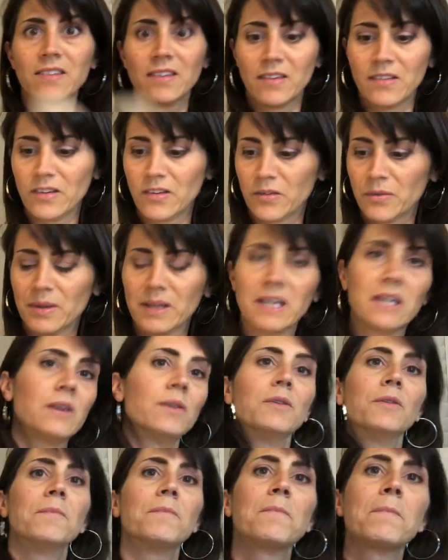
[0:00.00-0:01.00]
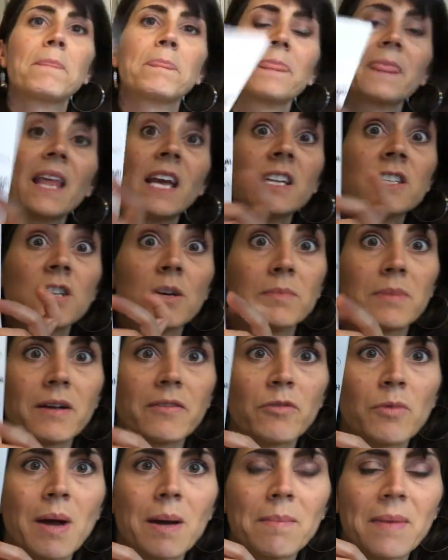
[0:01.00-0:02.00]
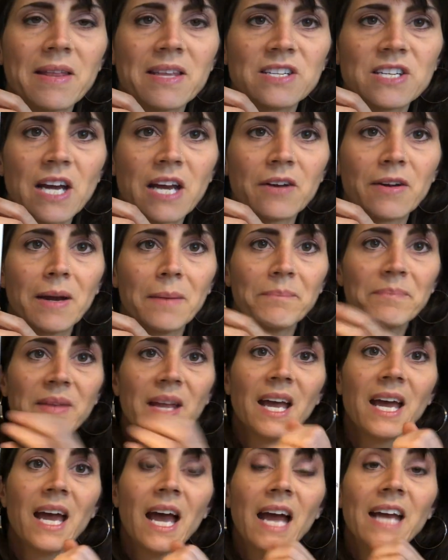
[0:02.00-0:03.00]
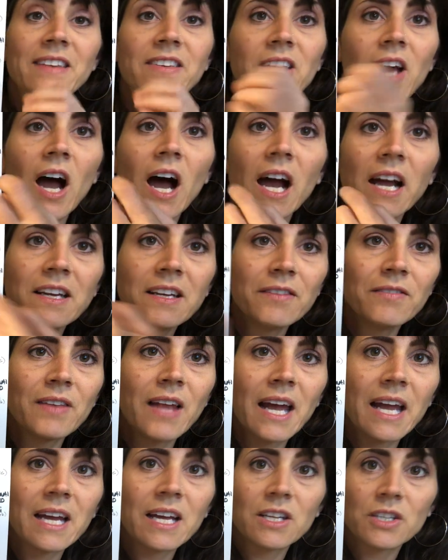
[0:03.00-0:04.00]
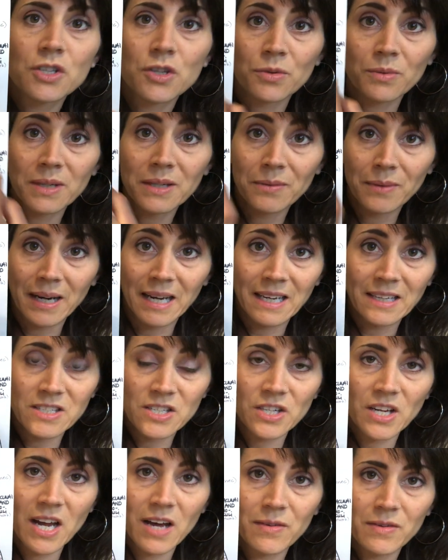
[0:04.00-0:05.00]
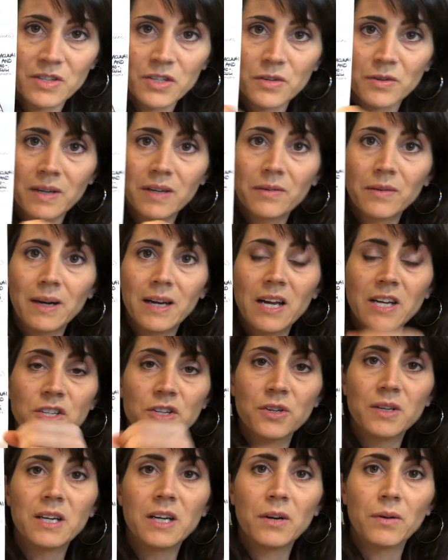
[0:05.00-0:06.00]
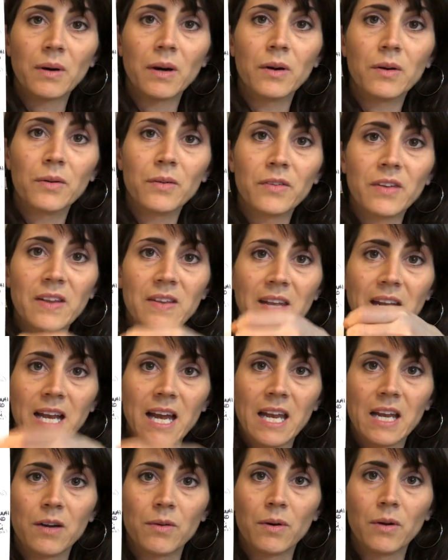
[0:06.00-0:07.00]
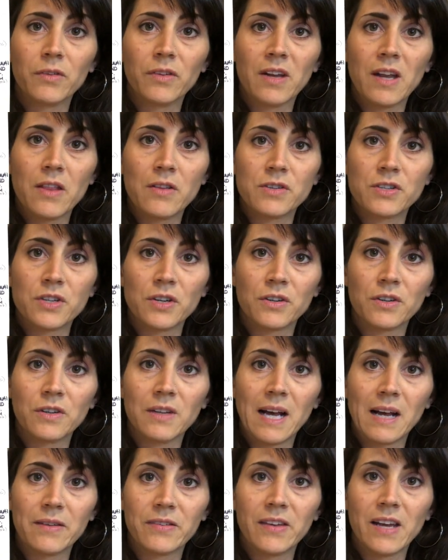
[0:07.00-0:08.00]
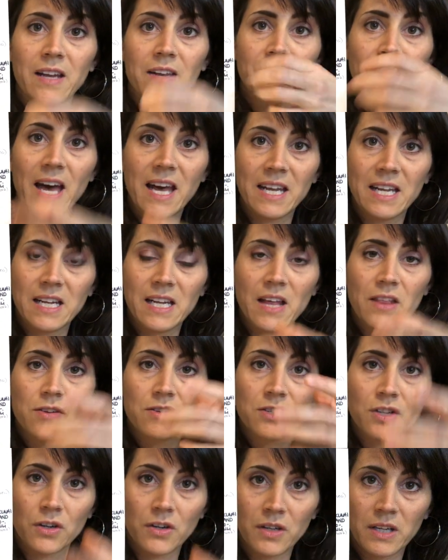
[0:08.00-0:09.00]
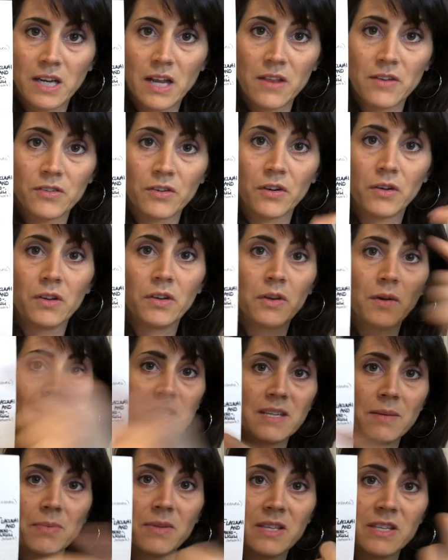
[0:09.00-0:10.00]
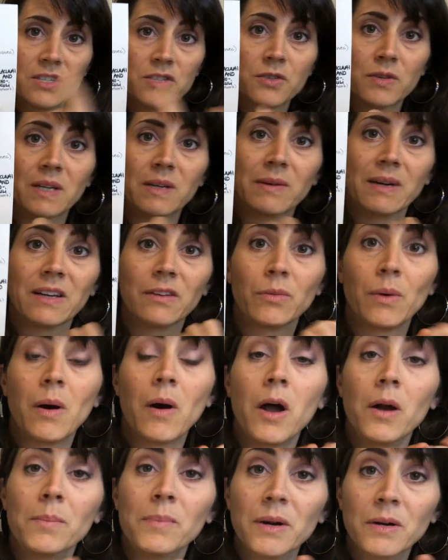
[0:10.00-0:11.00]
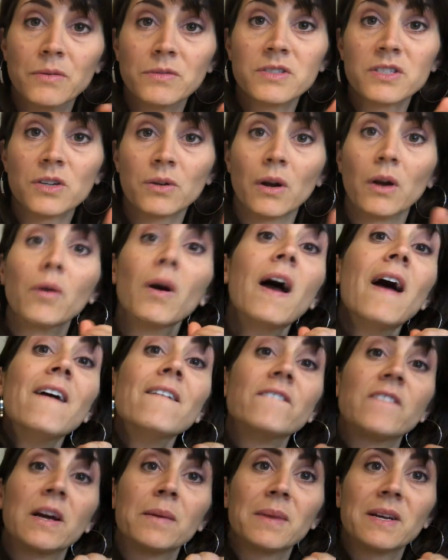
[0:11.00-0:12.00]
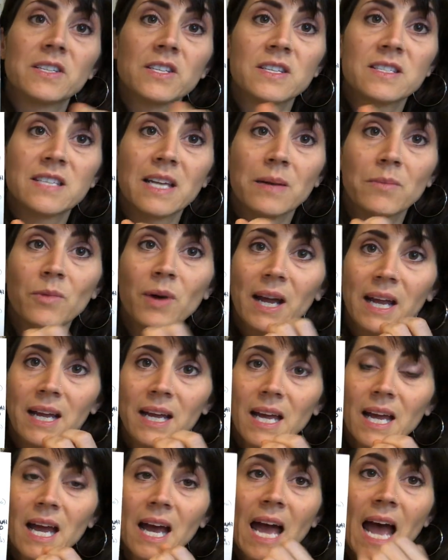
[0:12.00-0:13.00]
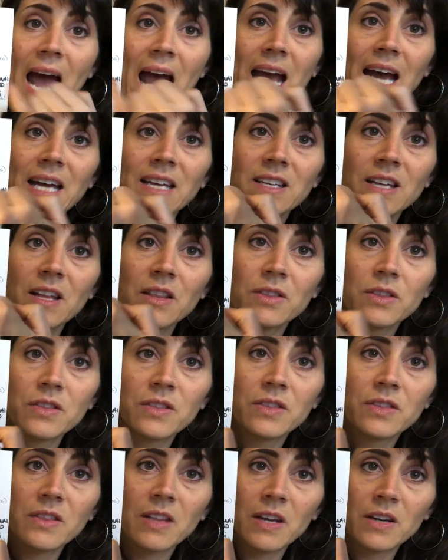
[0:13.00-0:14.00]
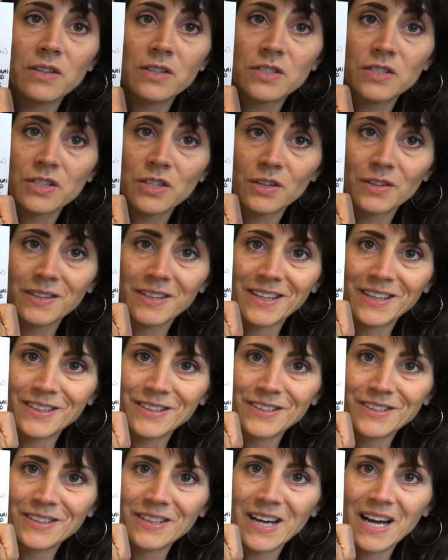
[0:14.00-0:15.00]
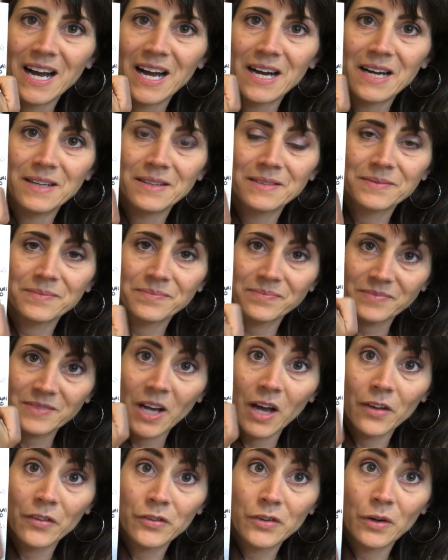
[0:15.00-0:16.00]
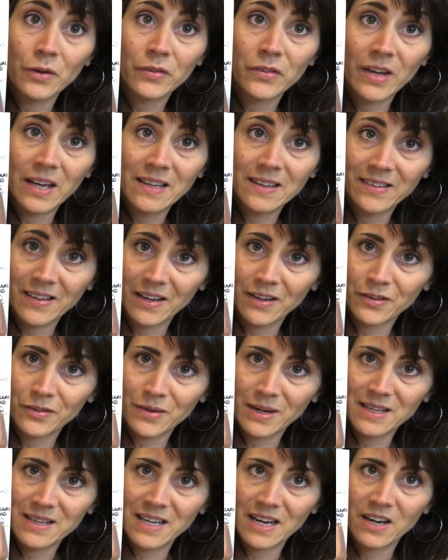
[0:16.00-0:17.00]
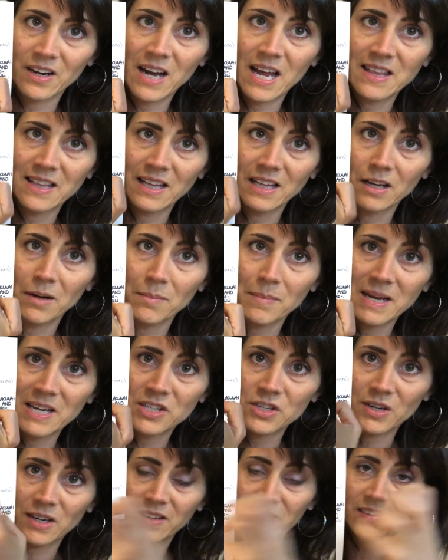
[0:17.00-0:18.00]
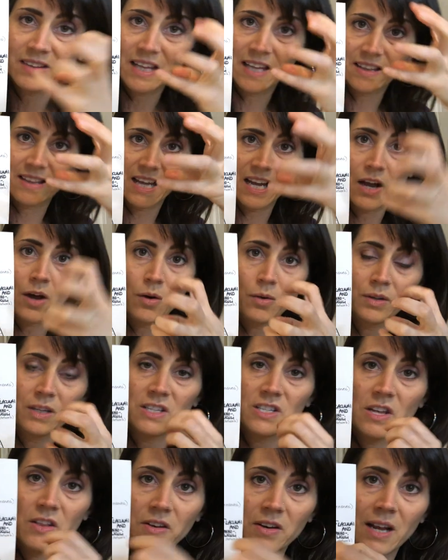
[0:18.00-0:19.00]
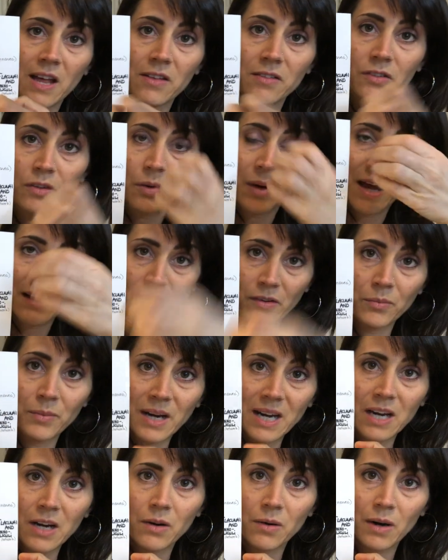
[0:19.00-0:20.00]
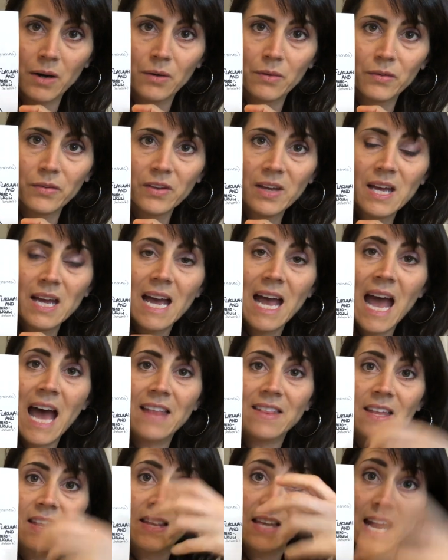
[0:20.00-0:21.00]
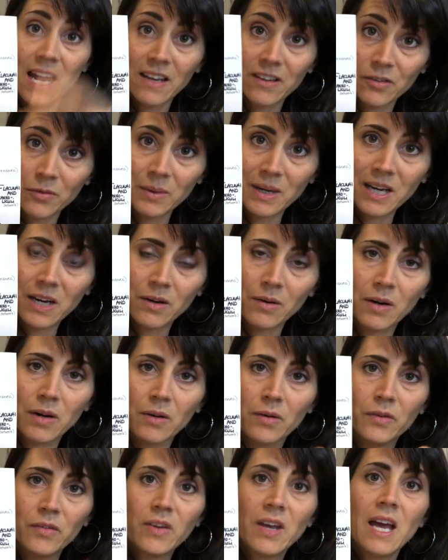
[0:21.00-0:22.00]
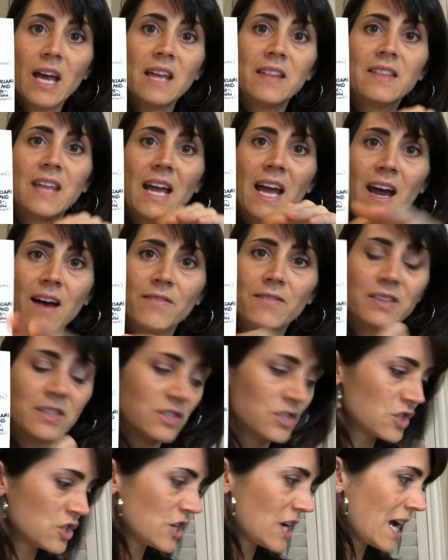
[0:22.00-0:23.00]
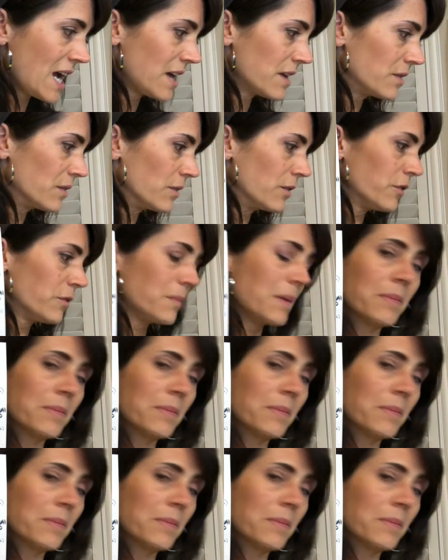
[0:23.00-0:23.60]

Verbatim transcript: This is really cool. Don't be overwhelmed by the diagram. It's kind of like tree ring. Do you know how a tree a tree grows and then it kind of grows another circle outside of that and another circle, another circle, and you end up with these tree rings? Well, our bones grow very much the same way. And there's your little uh, osteocyte cells right there and the little matrix that they hold each other together. So as a ring grows and then the next ring grows, they have these channels.